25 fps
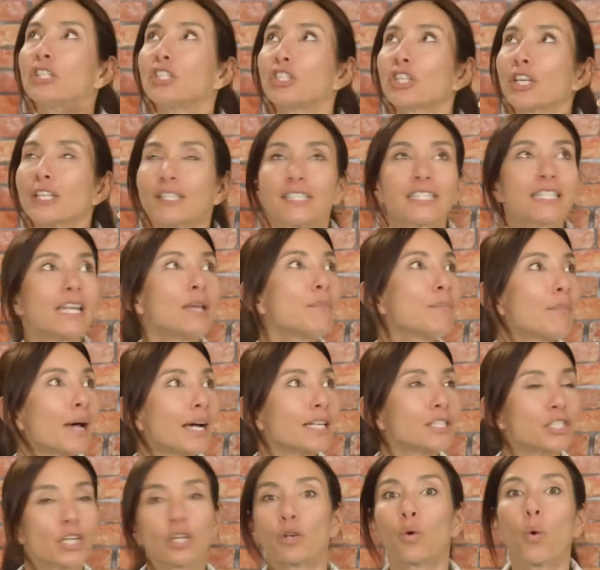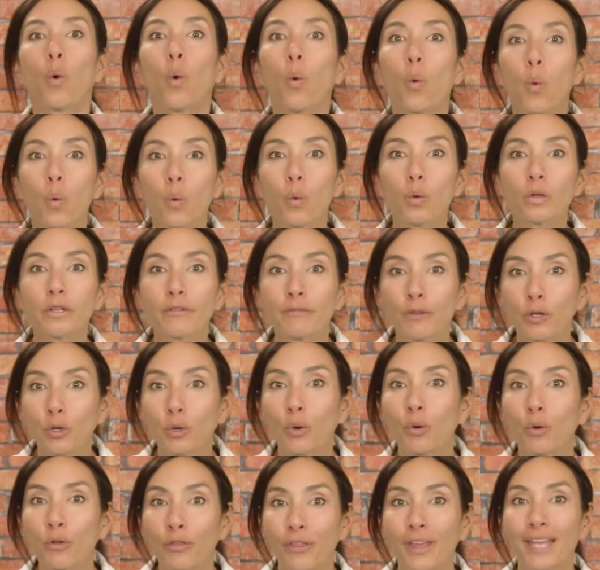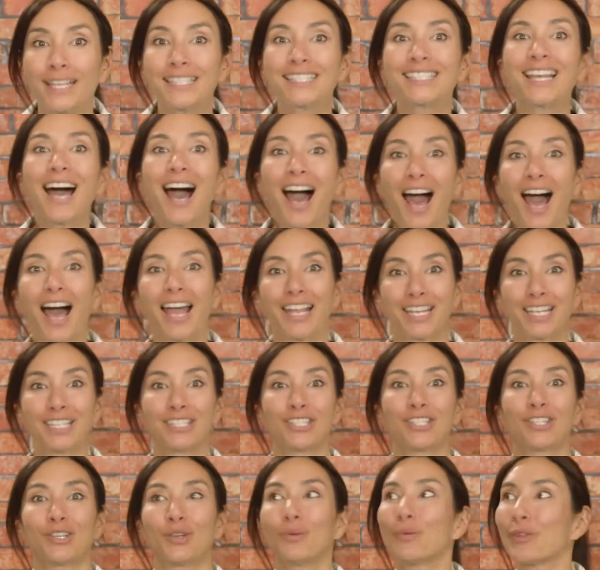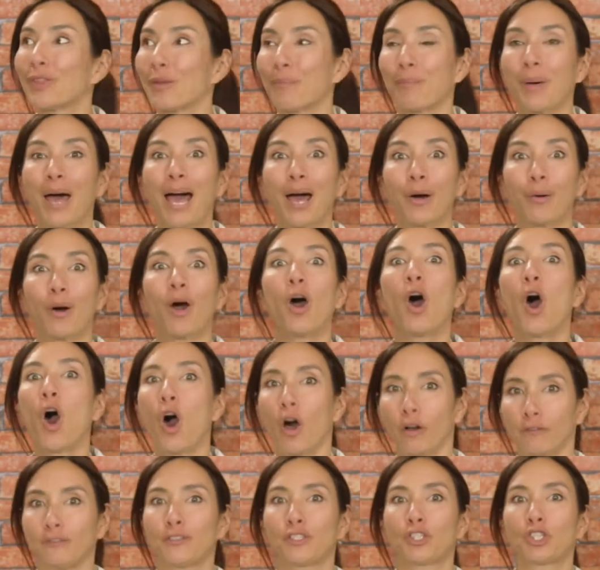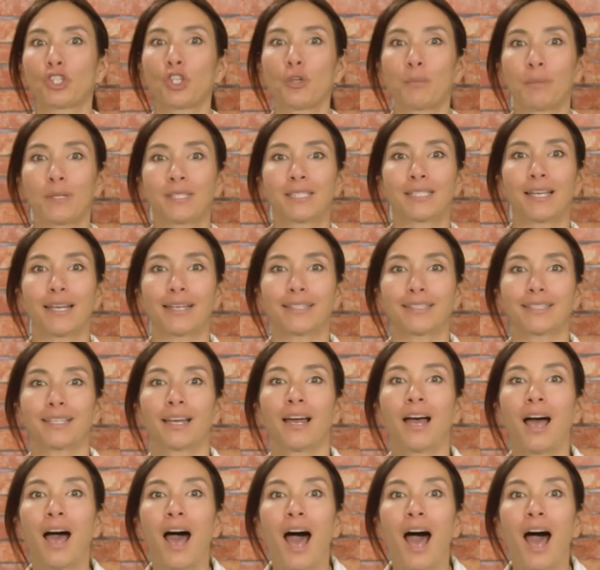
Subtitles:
Just imagine all of the cool things that I could do with the power of super sight.